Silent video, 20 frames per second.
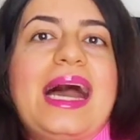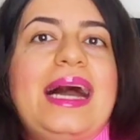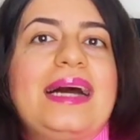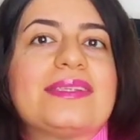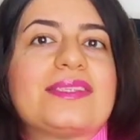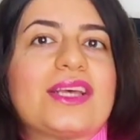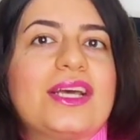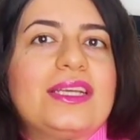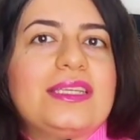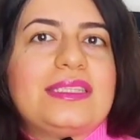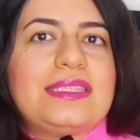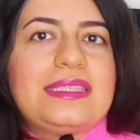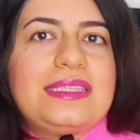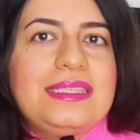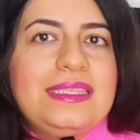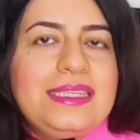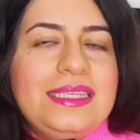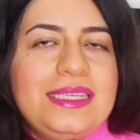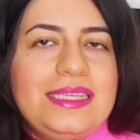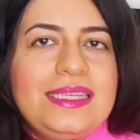as I
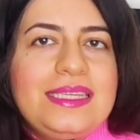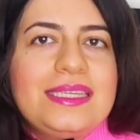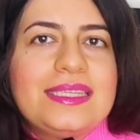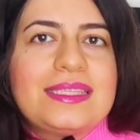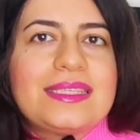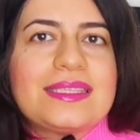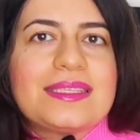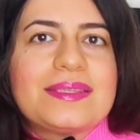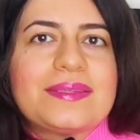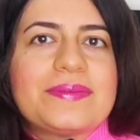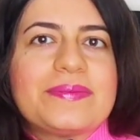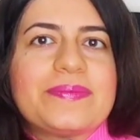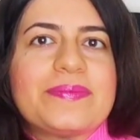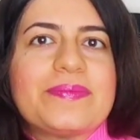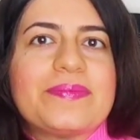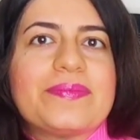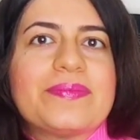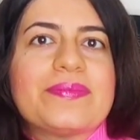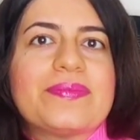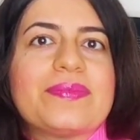see it,
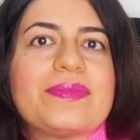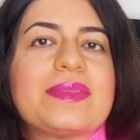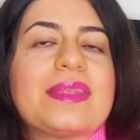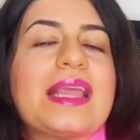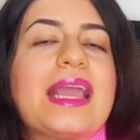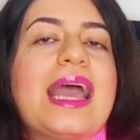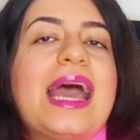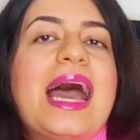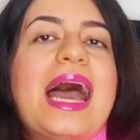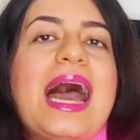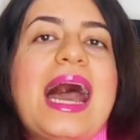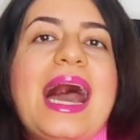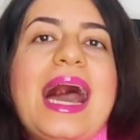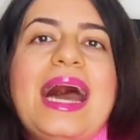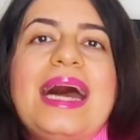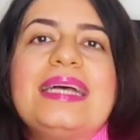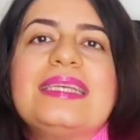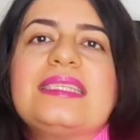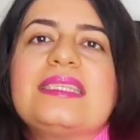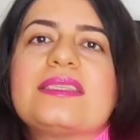
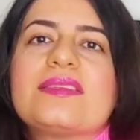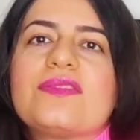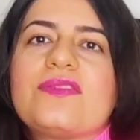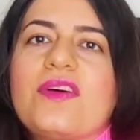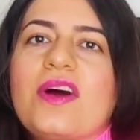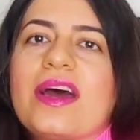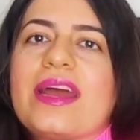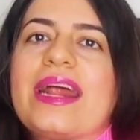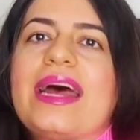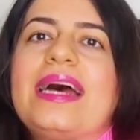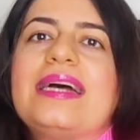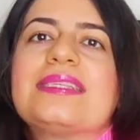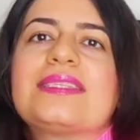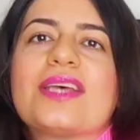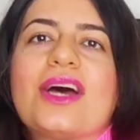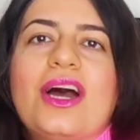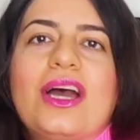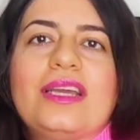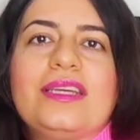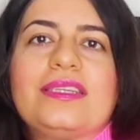as far as
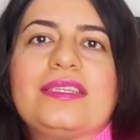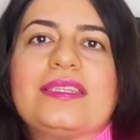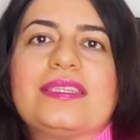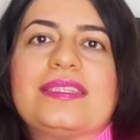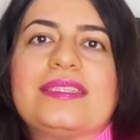I